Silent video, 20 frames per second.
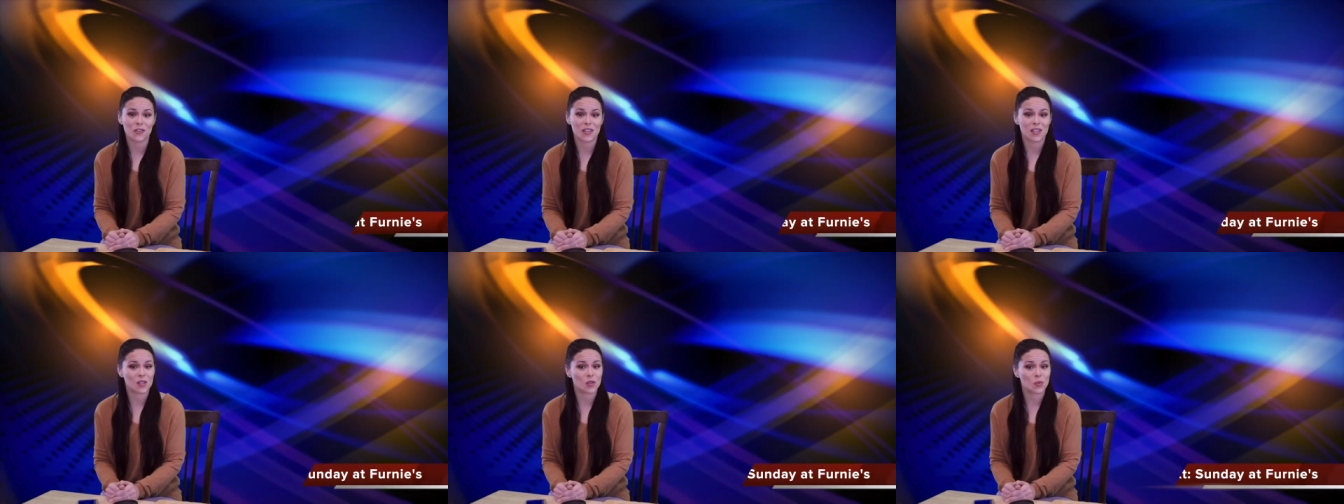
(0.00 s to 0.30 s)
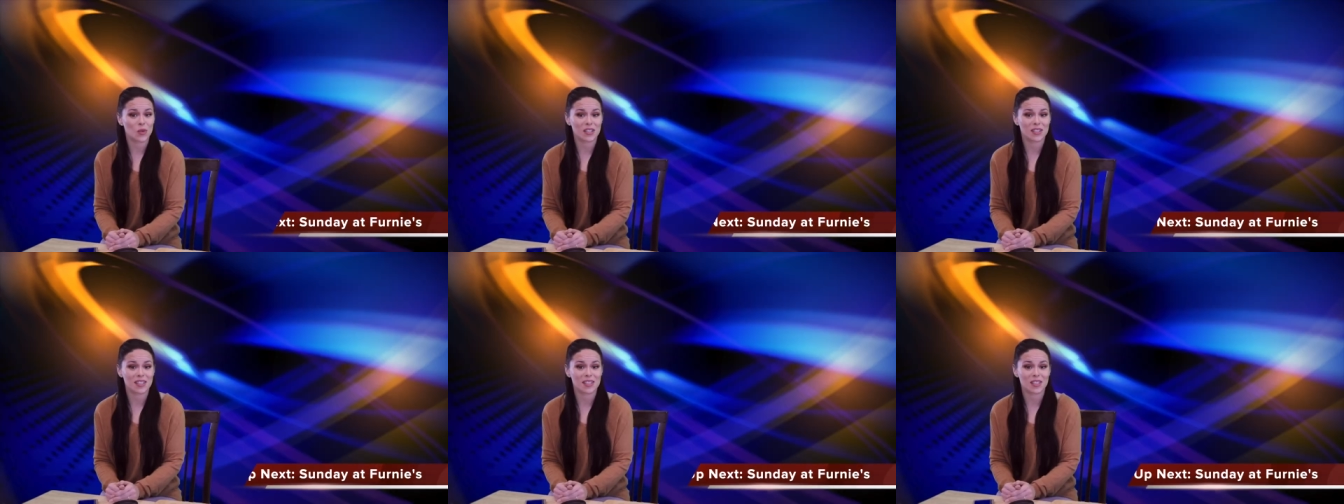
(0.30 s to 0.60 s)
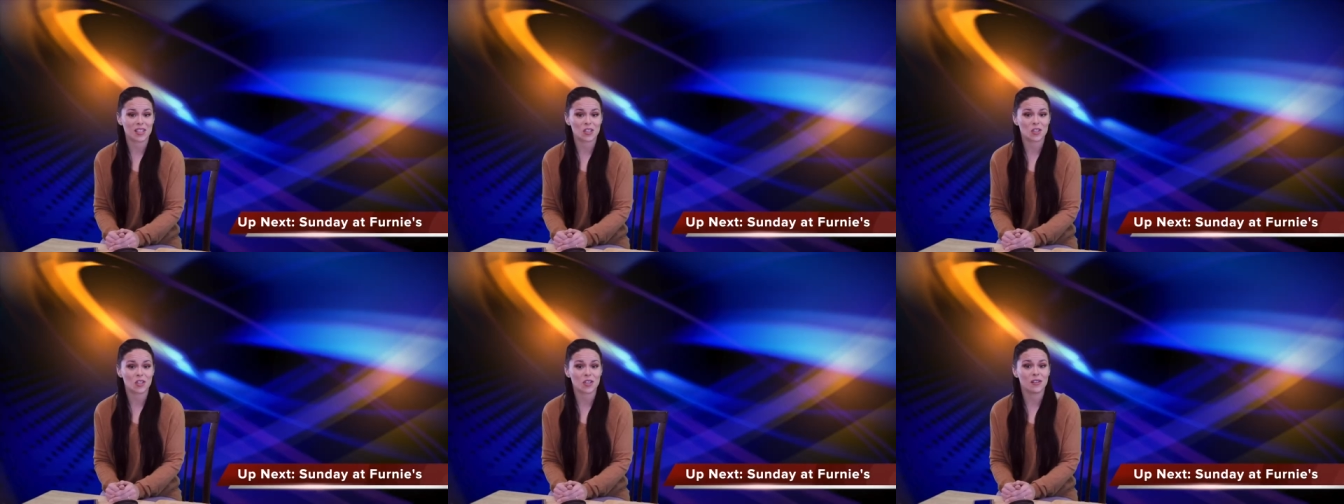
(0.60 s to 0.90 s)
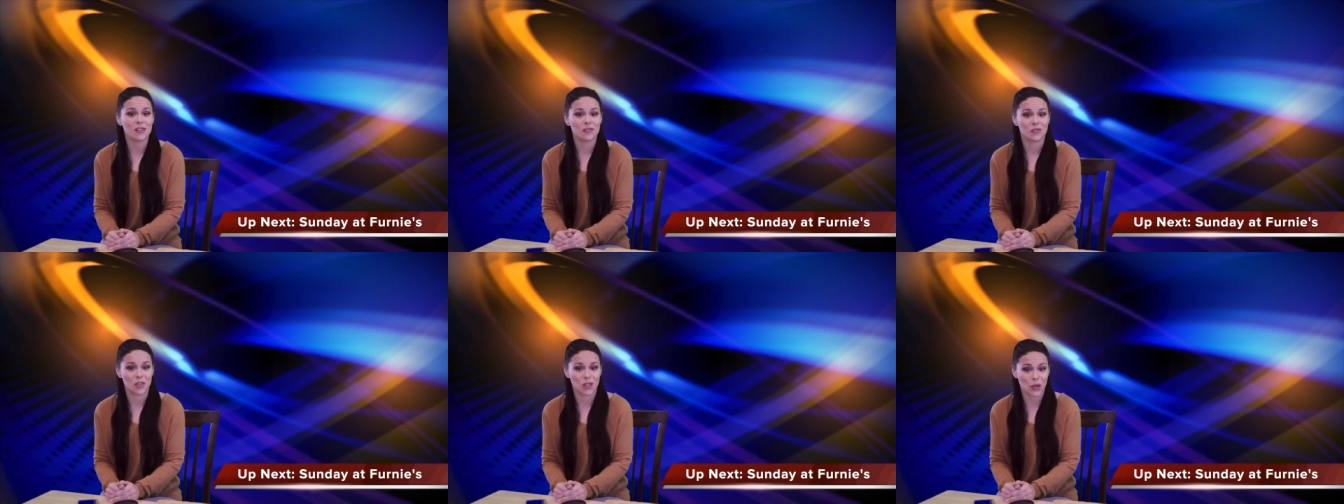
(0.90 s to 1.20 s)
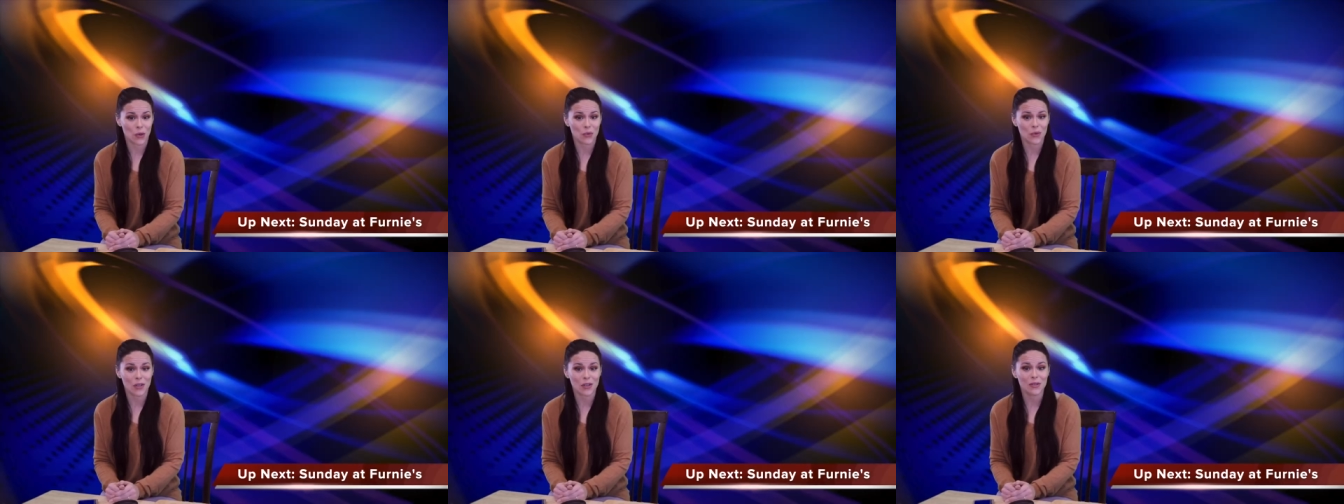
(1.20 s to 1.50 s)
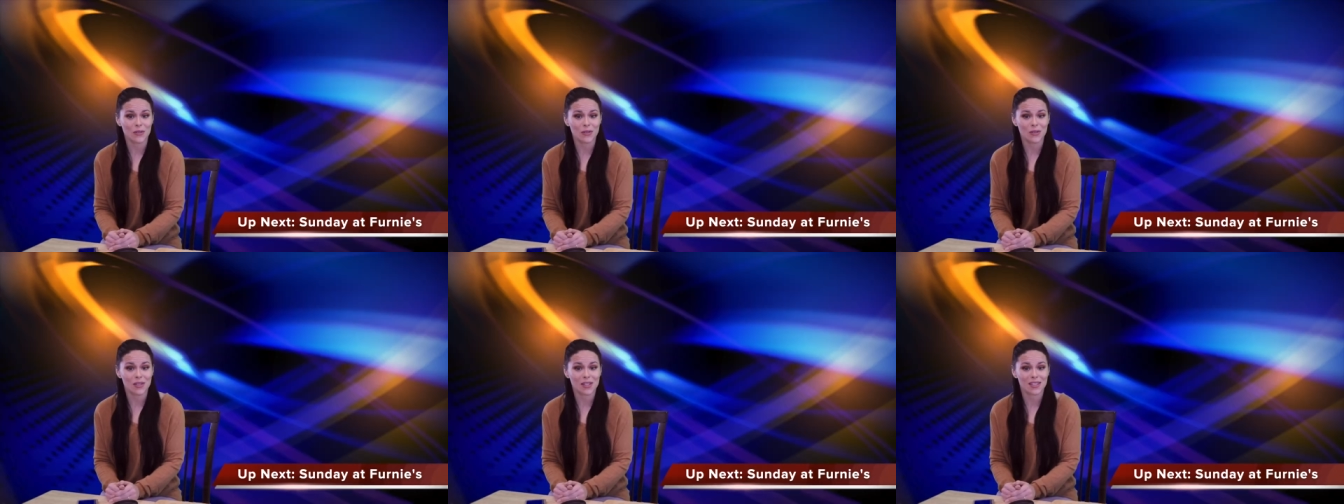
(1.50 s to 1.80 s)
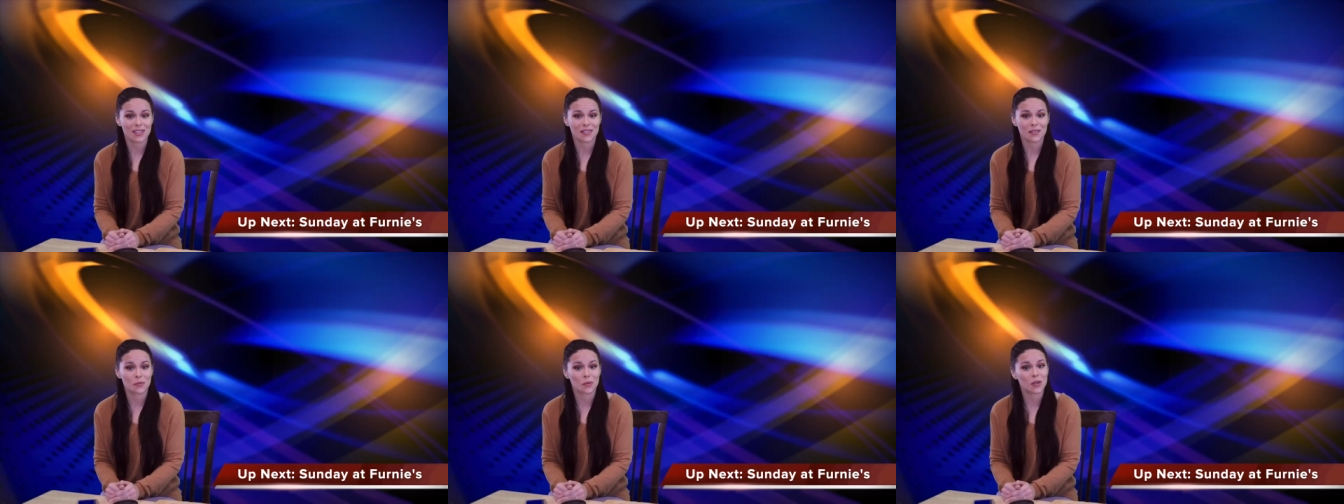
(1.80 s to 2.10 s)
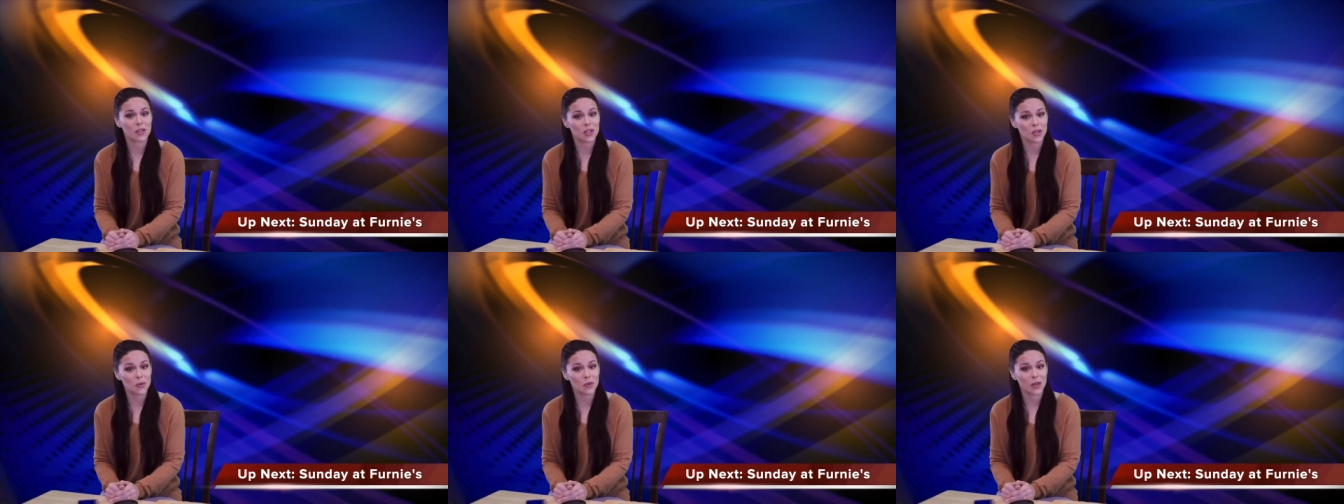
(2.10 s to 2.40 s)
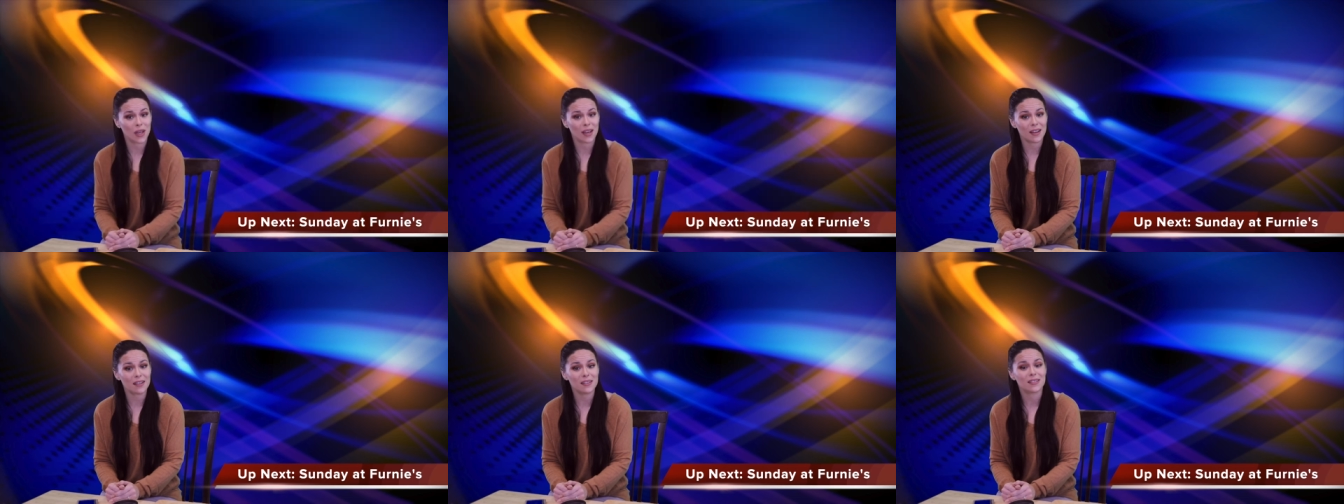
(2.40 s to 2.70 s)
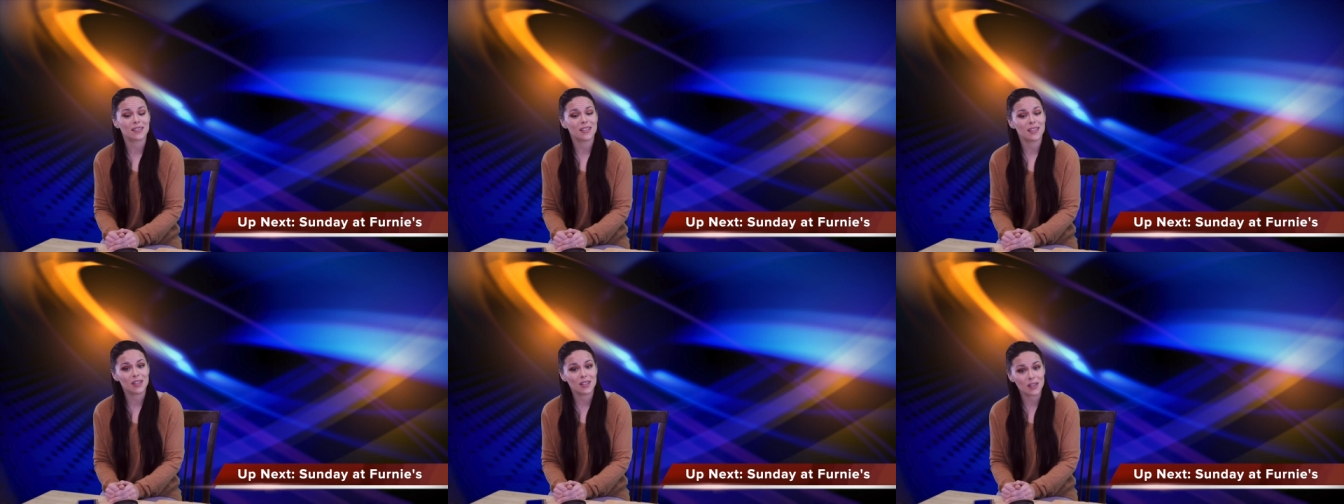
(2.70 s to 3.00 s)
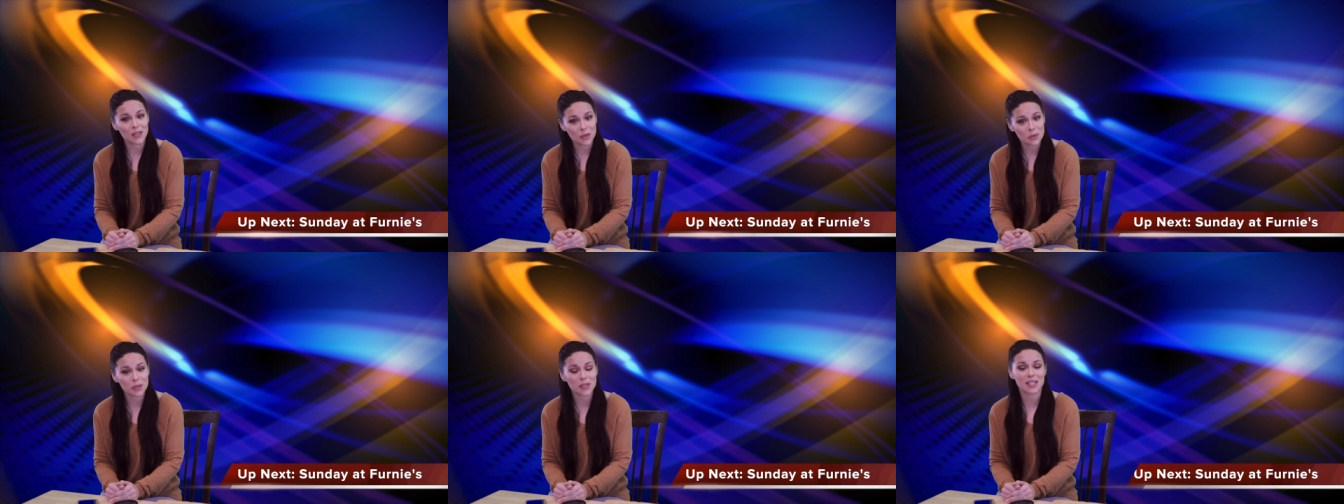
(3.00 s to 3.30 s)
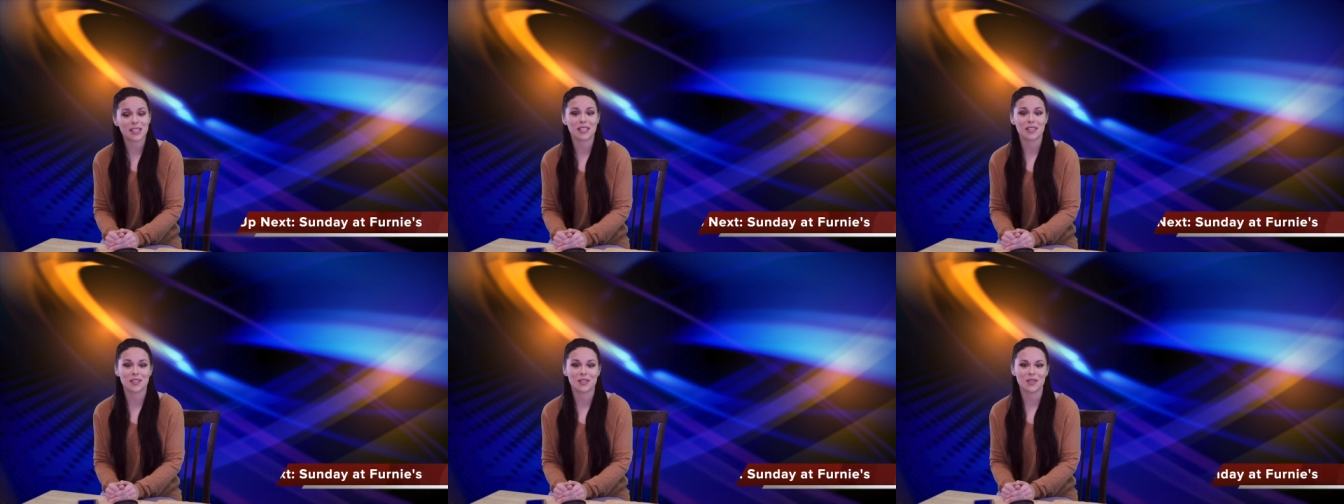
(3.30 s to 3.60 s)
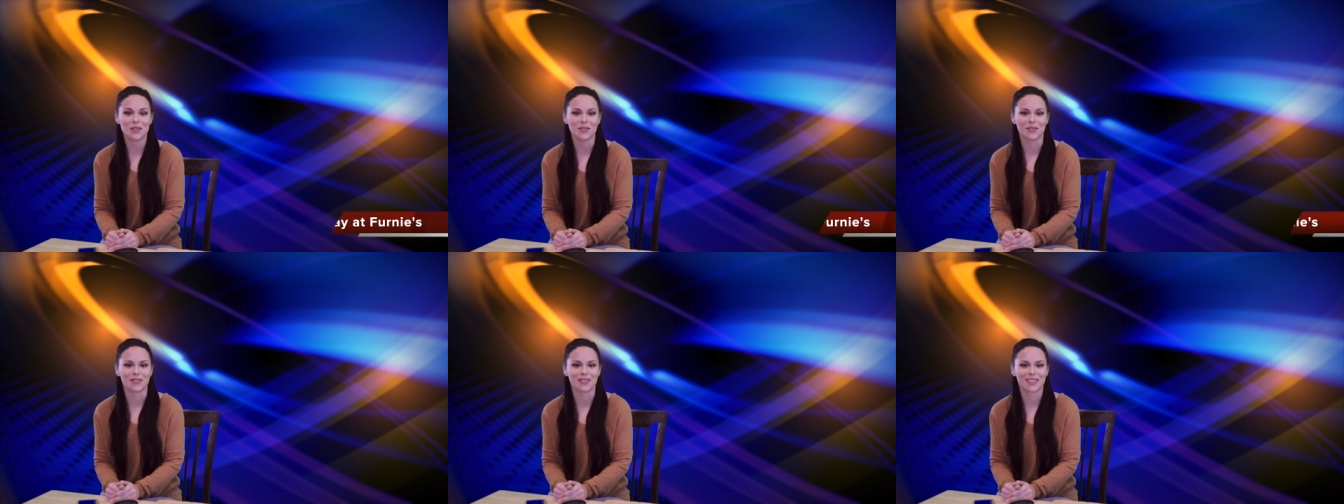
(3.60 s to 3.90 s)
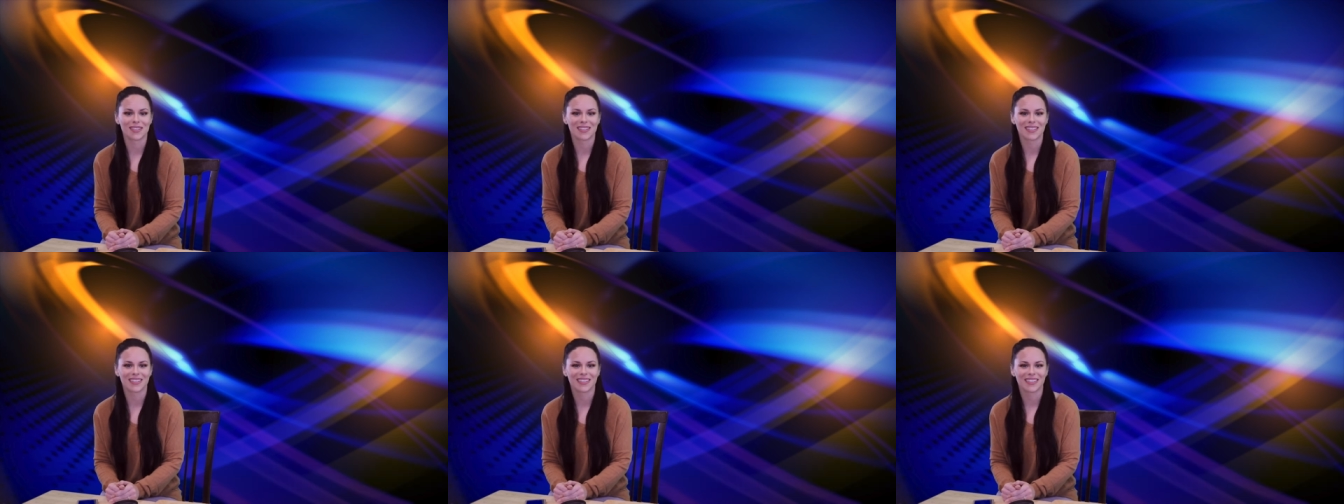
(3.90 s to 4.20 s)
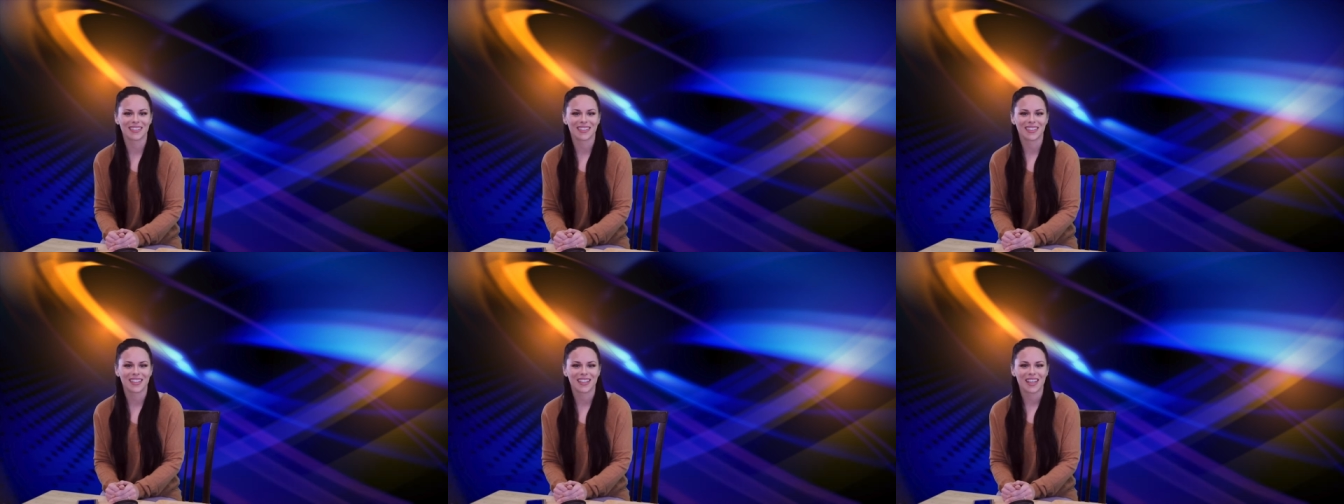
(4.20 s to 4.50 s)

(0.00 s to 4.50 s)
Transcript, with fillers: all for this week's edition of uNews, where you get useless news.